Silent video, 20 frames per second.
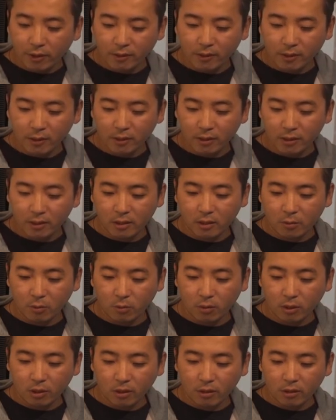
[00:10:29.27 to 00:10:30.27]
existence,
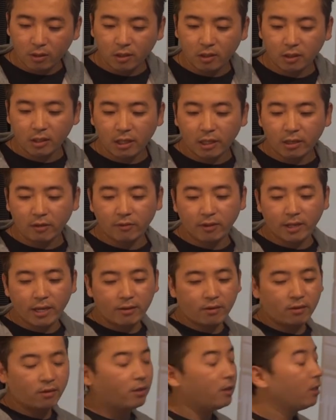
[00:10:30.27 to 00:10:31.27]
this kind of
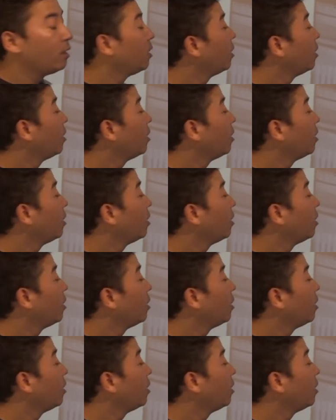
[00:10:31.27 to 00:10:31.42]
later